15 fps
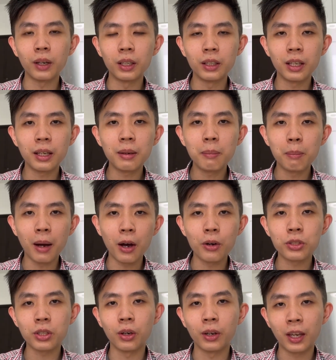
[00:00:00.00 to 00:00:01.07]
earning
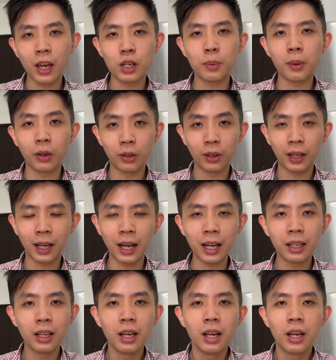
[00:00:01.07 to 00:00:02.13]
miles or cashback on your card,